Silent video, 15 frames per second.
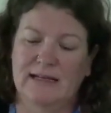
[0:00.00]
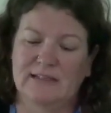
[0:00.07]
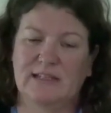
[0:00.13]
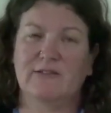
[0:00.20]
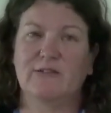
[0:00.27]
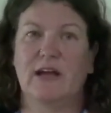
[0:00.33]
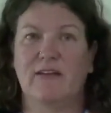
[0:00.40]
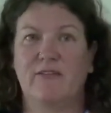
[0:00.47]

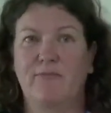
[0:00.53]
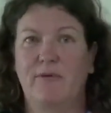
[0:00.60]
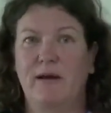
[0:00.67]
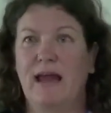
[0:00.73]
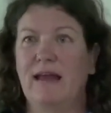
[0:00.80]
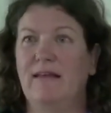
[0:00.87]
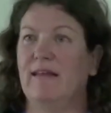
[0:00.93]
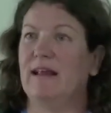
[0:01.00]
just to
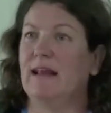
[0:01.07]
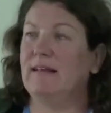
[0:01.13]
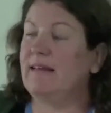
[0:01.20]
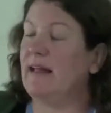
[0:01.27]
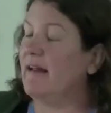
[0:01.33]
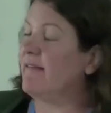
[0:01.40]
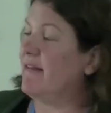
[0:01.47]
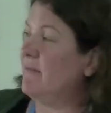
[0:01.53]
explain that and
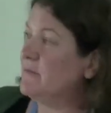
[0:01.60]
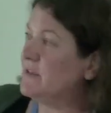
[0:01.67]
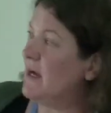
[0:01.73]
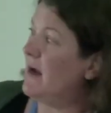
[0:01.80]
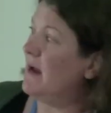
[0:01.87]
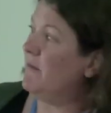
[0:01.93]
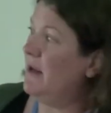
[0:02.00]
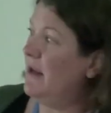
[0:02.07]
take some
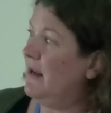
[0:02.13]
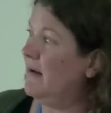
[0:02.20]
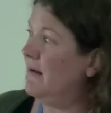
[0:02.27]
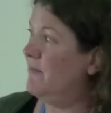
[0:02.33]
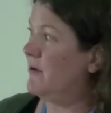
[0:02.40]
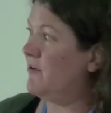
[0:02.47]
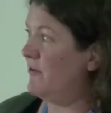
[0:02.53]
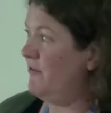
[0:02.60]
time
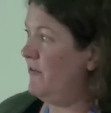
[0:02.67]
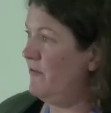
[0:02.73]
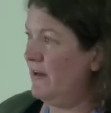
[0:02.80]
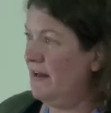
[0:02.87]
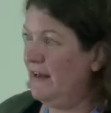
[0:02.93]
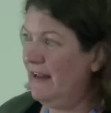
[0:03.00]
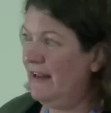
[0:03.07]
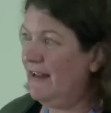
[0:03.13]
here, because we
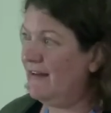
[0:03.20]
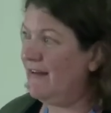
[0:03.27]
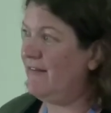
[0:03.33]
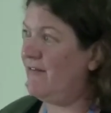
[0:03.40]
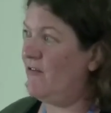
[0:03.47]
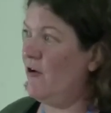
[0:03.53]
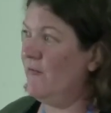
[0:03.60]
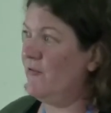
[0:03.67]
will hear
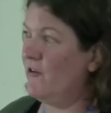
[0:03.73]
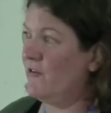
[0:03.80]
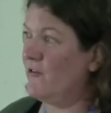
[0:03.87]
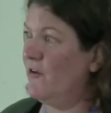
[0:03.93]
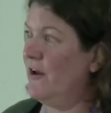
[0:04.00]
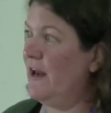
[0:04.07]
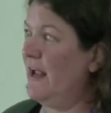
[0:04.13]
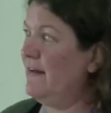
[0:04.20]
these terms
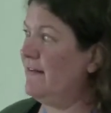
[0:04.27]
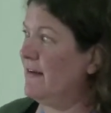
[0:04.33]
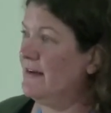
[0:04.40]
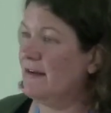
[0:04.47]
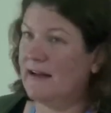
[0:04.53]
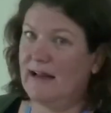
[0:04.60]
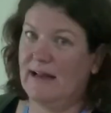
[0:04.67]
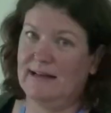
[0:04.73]
also later
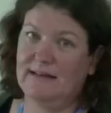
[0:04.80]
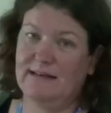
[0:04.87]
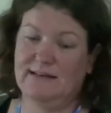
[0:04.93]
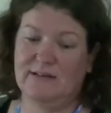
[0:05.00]
again,